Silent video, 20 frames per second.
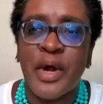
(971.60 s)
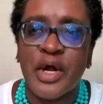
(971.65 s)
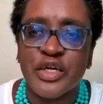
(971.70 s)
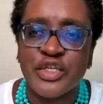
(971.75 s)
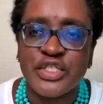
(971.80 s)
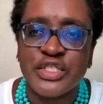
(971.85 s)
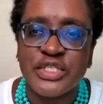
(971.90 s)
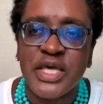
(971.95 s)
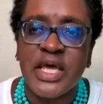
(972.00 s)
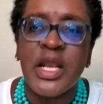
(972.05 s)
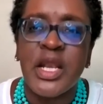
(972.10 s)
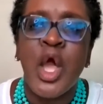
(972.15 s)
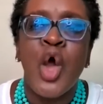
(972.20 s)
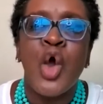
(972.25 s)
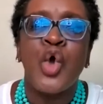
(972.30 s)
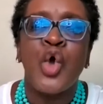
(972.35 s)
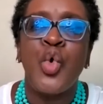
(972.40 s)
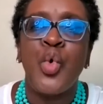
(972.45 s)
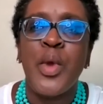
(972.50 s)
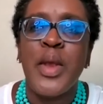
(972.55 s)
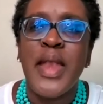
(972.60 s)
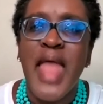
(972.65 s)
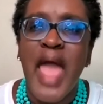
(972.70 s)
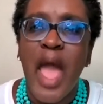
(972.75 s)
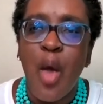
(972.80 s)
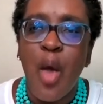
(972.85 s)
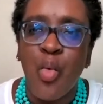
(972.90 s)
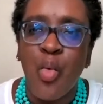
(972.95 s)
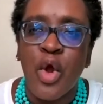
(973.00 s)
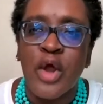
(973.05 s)
person who
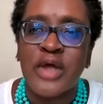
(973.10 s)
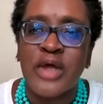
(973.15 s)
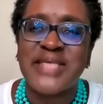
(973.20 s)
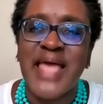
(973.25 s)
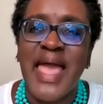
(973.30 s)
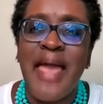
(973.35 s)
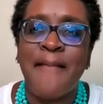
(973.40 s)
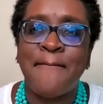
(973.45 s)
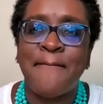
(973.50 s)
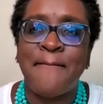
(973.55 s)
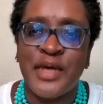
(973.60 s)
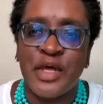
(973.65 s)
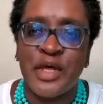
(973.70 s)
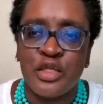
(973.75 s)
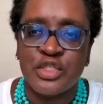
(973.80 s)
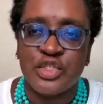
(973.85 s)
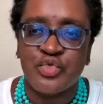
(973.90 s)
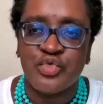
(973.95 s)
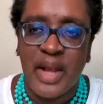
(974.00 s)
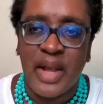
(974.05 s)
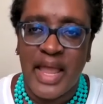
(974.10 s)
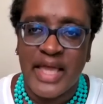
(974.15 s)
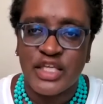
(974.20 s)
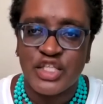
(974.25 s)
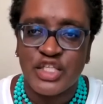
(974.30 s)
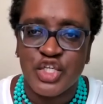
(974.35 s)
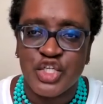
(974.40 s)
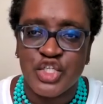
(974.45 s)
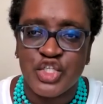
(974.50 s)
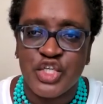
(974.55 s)
networks and builds
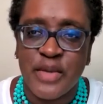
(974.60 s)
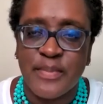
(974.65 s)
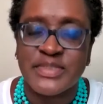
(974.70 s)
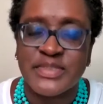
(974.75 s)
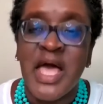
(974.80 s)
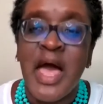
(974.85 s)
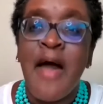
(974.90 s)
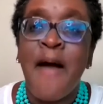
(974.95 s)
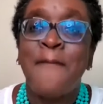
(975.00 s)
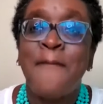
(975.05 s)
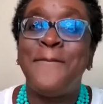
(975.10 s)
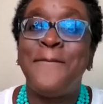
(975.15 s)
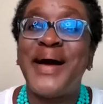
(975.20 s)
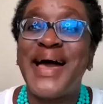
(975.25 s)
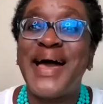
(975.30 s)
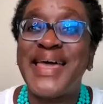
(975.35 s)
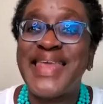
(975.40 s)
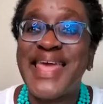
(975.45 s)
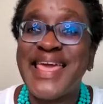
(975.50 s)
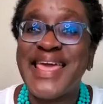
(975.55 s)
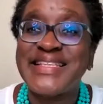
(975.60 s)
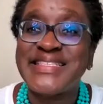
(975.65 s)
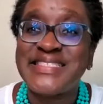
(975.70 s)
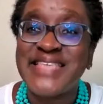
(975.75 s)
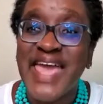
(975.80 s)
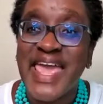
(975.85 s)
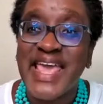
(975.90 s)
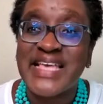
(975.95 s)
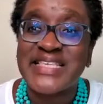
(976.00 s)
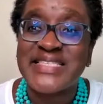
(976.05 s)
relationships. But it
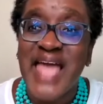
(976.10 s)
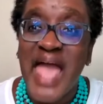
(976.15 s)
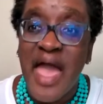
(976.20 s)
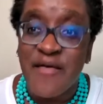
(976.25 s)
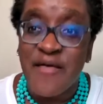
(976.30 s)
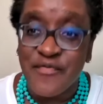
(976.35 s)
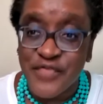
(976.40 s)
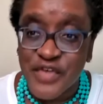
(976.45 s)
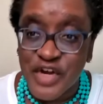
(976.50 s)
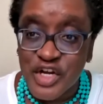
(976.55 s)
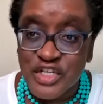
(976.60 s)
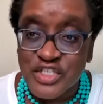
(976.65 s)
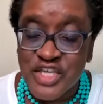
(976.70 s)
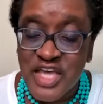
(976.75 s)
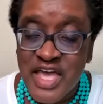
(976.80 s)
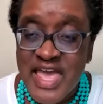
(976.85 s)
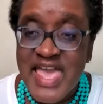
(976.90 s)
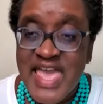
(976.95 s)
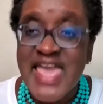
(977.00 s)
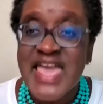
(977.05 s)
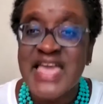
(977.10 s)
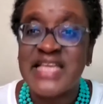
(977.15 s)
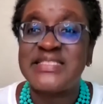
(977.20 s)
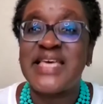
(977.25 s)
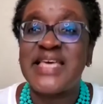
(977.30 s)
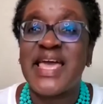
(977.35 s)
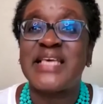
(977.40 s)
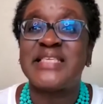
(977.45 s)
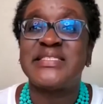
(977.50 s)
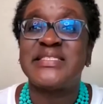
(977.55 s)
takes effort,
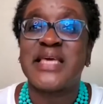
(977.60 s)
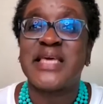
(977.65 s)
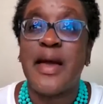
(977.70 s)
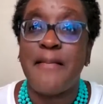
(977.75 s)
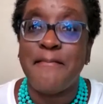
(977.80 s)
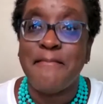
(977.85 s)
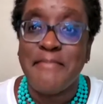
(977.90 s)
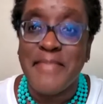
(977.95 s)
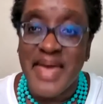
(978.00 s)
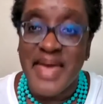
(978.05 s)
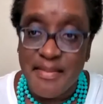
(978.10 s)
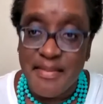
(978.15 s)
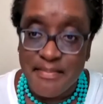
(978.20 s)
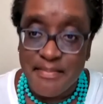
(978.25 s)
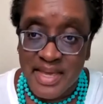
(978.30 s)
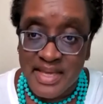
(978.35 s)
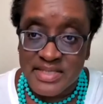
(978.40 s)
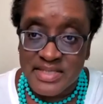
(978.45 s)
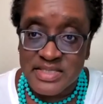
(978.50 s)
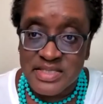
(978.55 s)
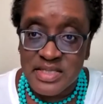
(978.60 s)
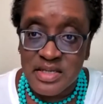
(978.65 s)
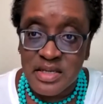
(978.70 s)
it takes commitment.